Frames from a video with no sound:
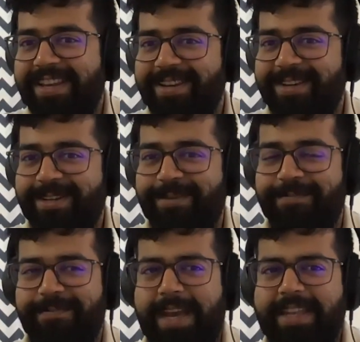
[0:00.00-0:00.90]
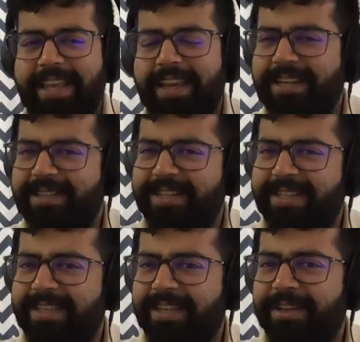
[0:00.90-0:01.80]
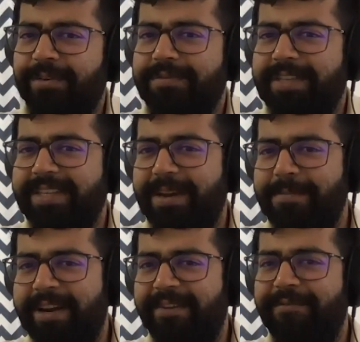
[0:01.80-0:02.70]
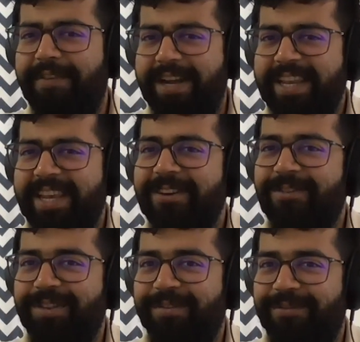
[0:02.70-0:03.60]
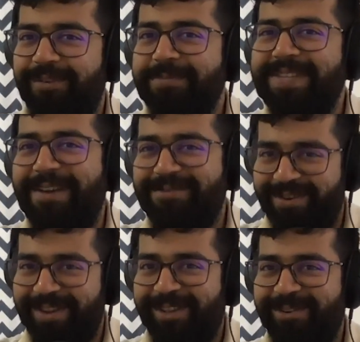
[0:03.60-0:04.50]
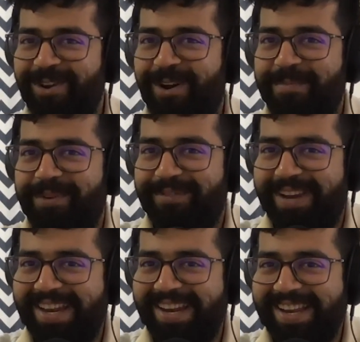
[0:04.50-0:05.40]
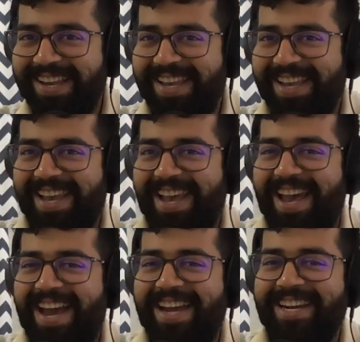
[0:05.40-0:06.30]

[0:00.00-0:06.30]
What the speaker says: the, I think you've just completed 1 year on the forums. I was going through your profile. And